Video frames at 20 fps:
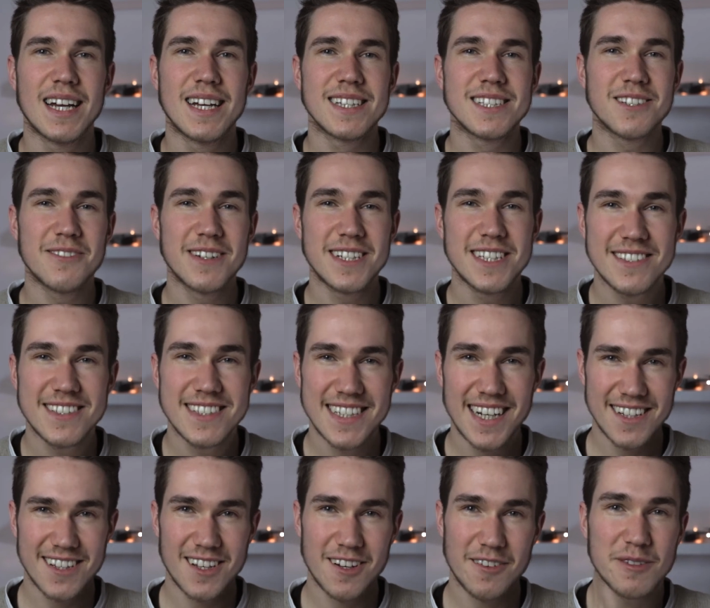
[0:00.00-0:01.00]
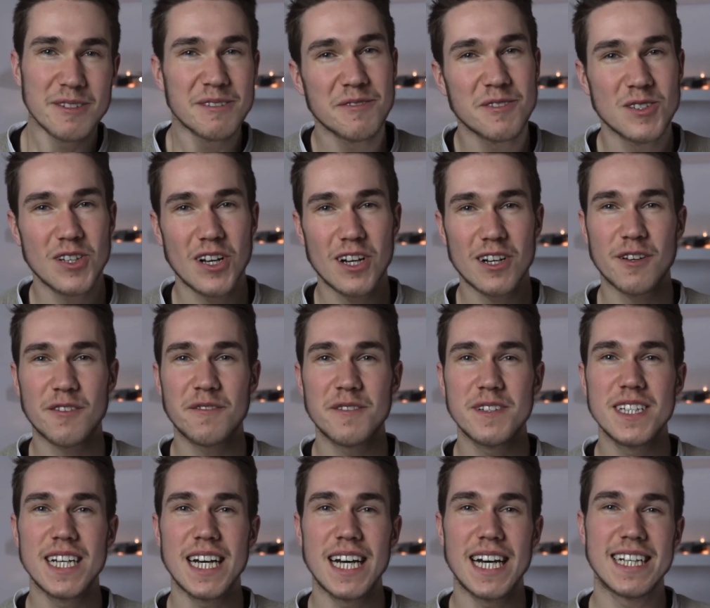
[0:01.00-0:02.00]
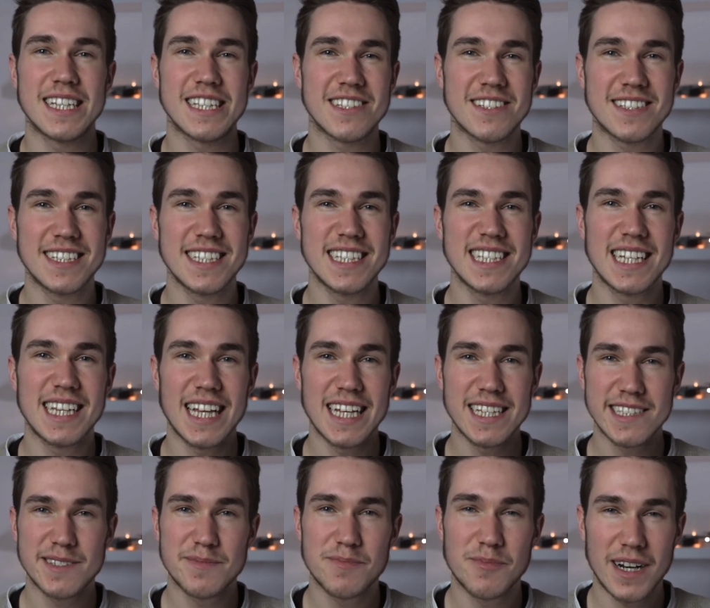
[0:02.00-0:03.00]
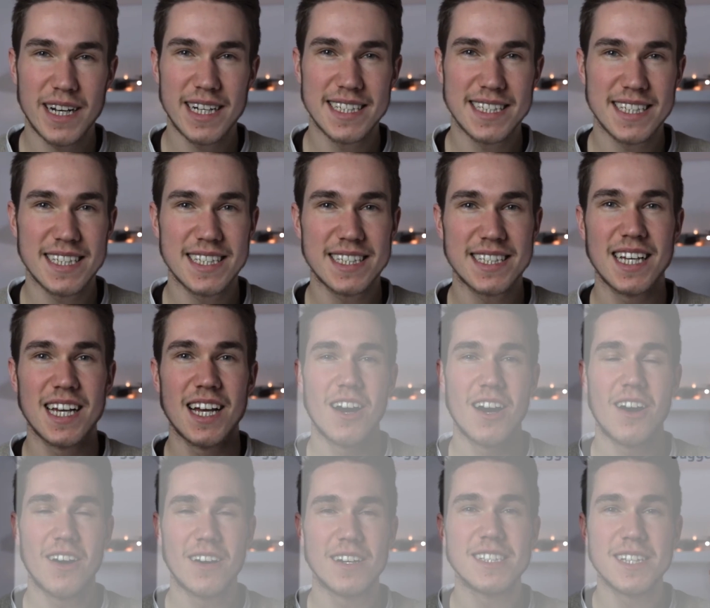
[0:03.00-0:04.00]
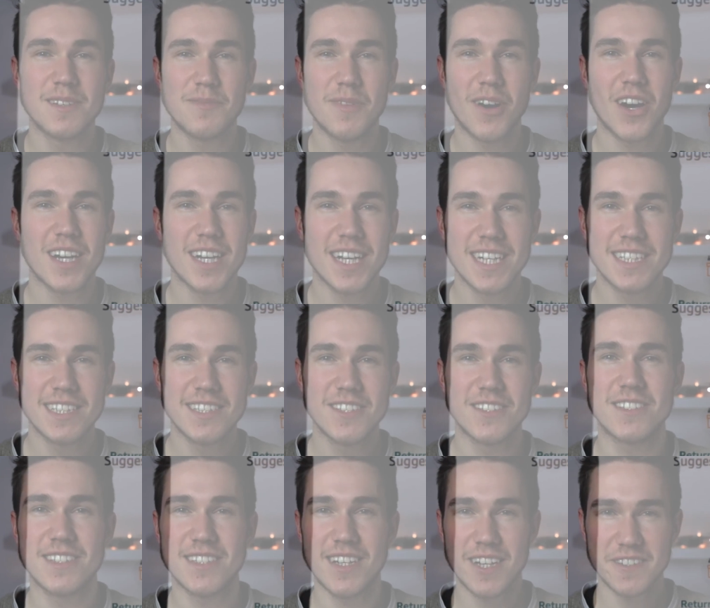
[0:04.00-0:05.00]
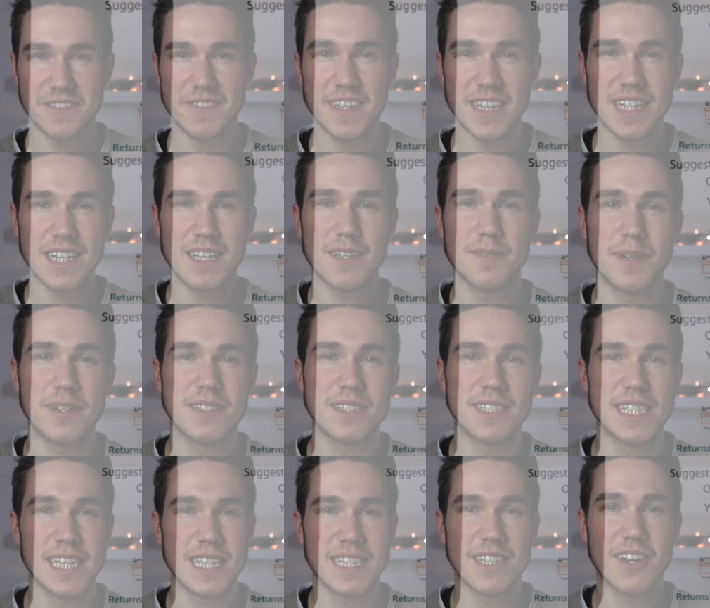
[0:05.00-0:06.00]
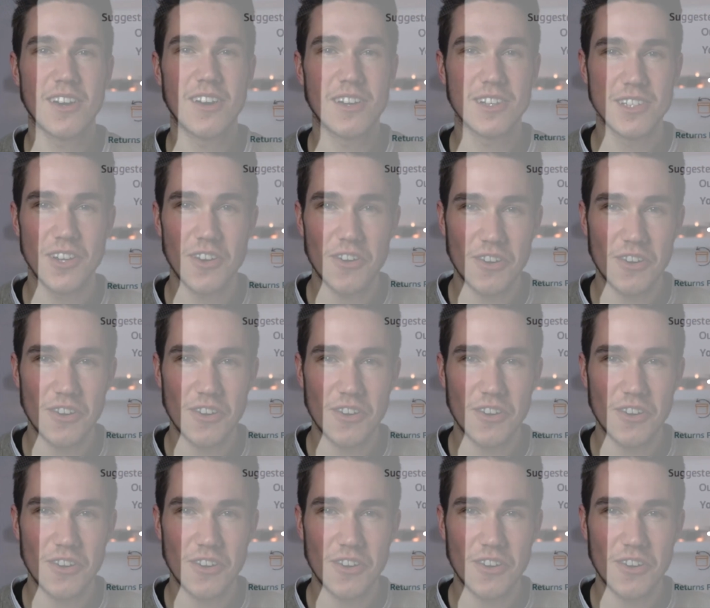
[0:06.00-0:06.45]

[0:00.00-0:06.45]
So when you start off with photography and you see the lens prices on the market, you start thinking about selling all your